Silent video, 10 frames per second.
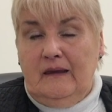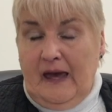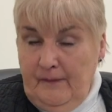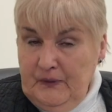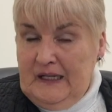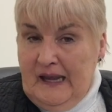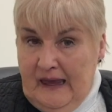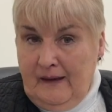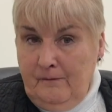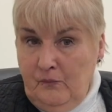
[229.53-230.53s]
capital
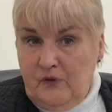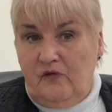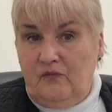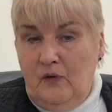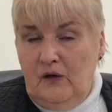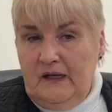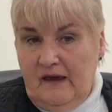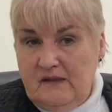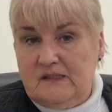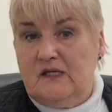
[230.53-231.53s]
M with a small
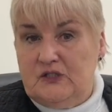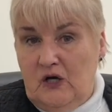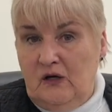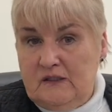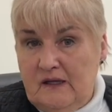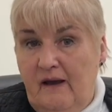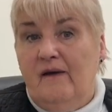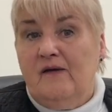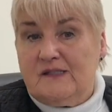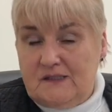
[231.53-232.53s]
s, dot,
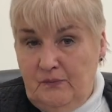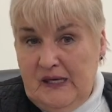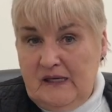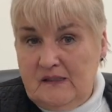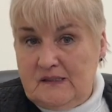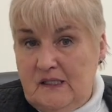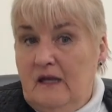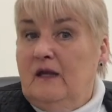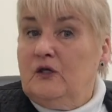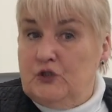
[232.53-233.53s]
space,
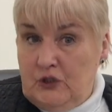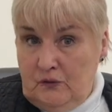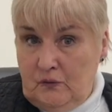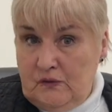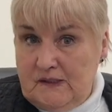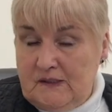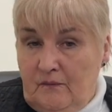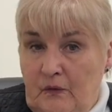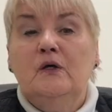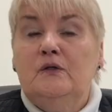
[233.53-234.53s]
Jones.
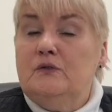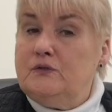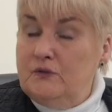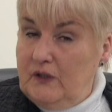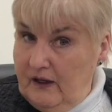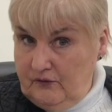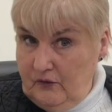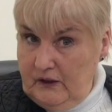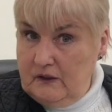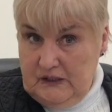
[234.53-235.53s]
You do not
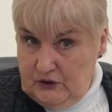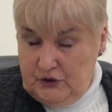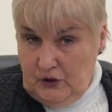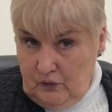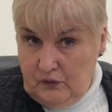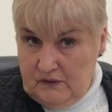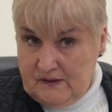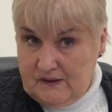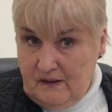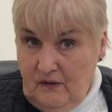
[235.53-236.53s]
write Dear
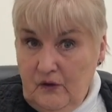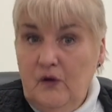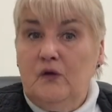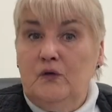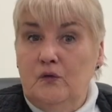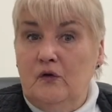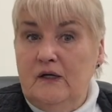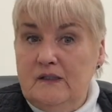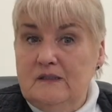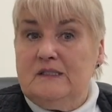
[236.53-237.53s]
Jones, you
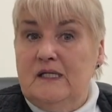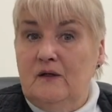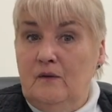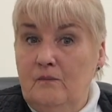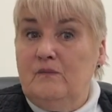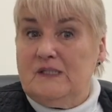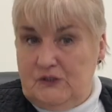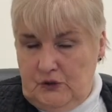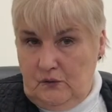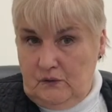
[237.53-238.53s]
write Dear
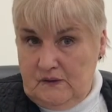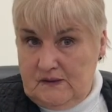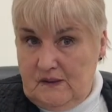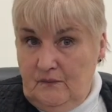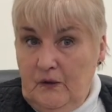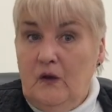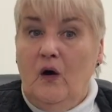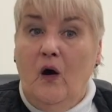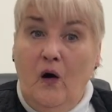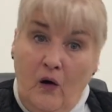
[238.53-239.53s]
Miss Jones.
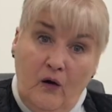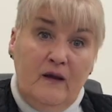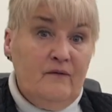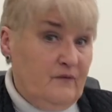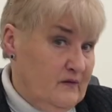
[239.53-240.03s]
Or if